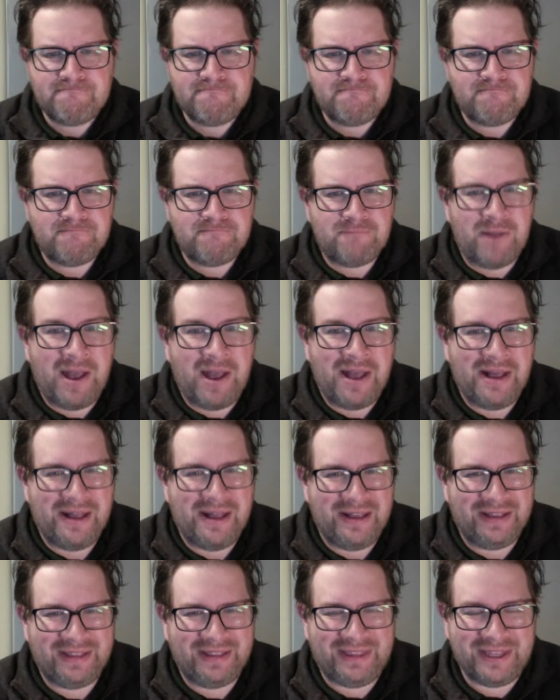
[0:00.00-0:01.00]

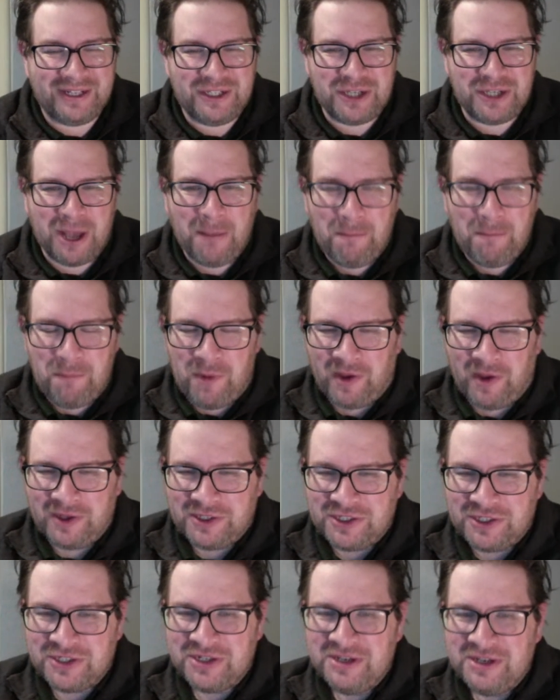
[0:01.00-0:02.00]
The jump
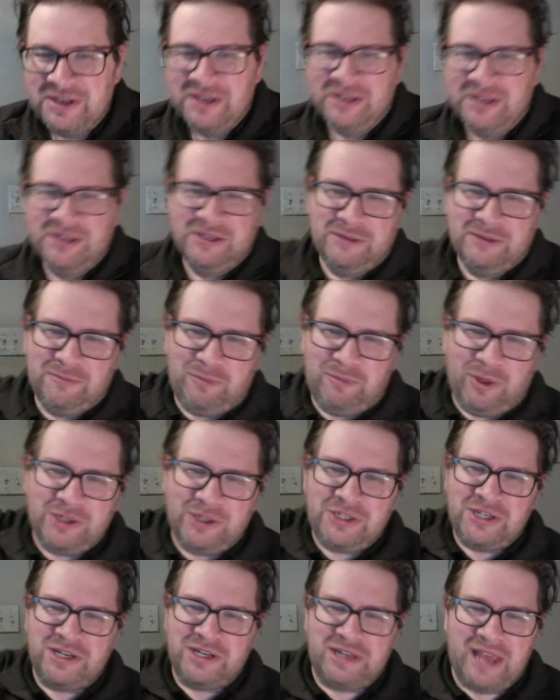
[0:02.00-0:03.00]
punch,
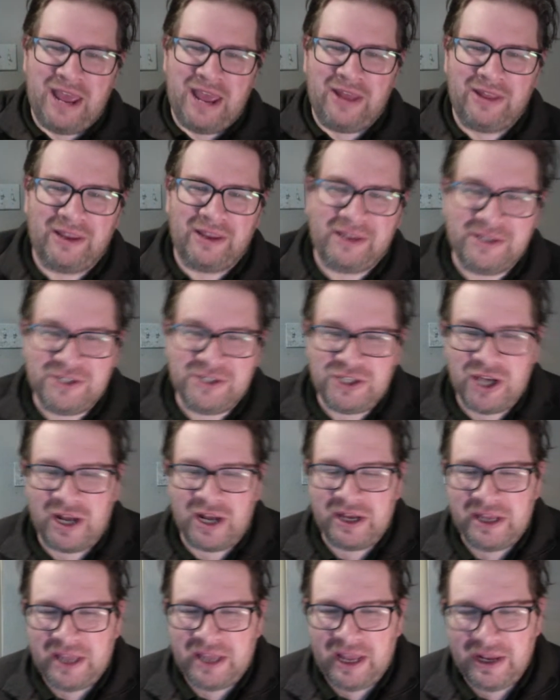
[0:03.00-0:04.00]
punching down like he's
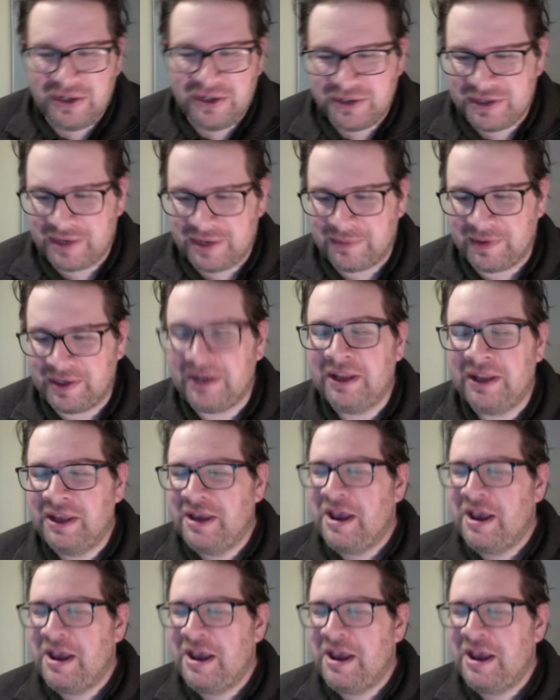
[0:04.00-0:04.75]
Johnny Cage or something.